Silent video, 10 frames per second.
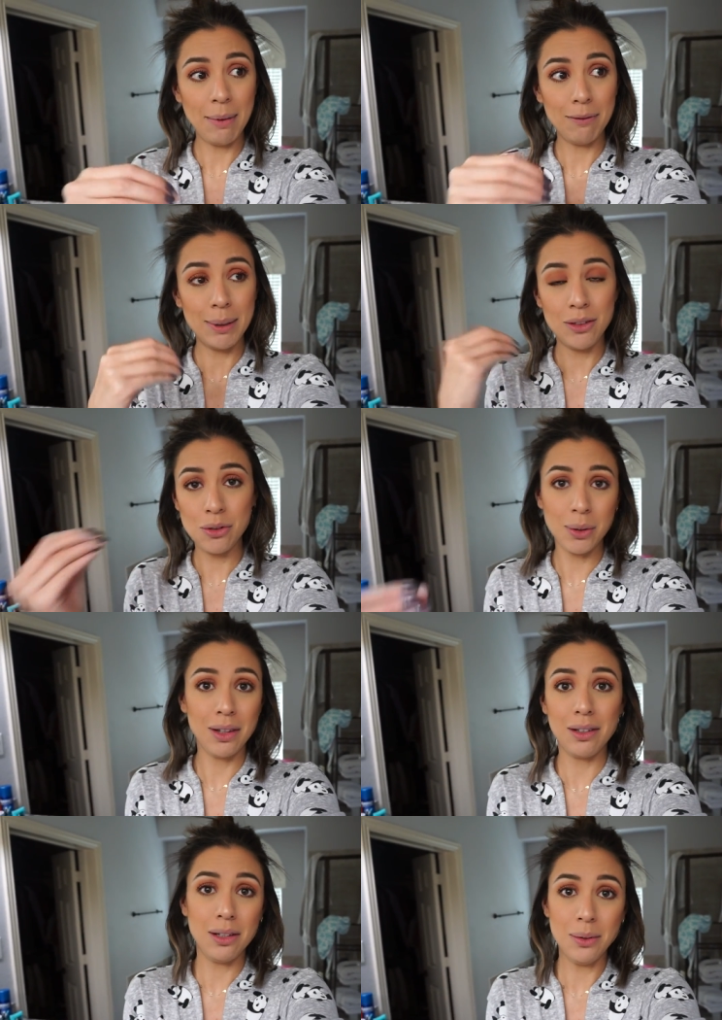I've been
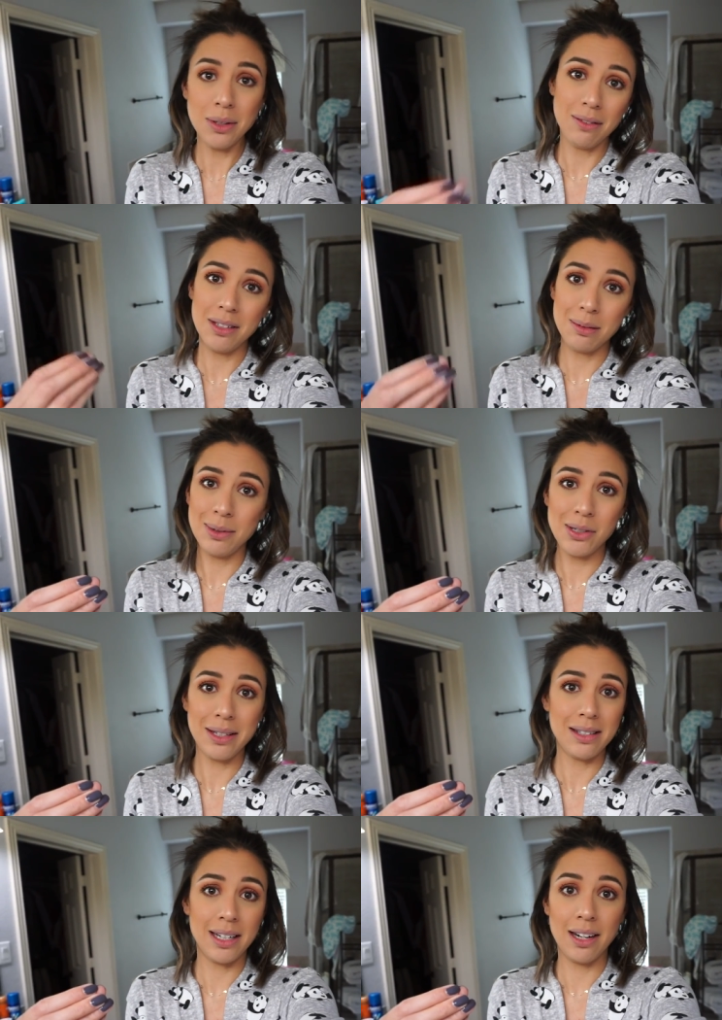enjoying the use of this
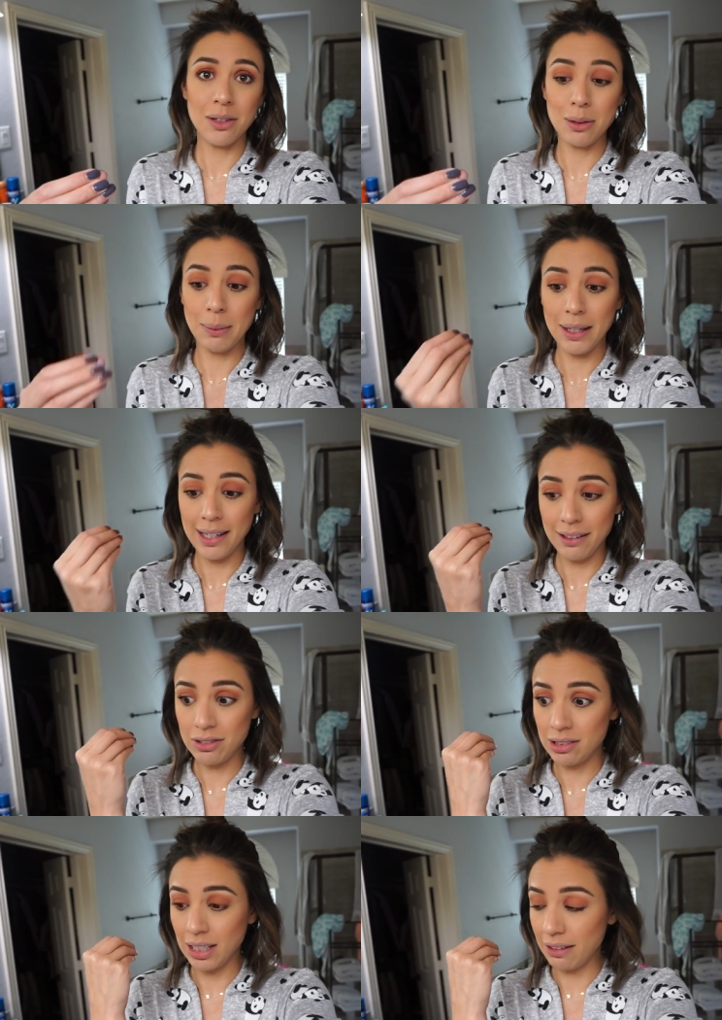Majestic hairspray and I've just,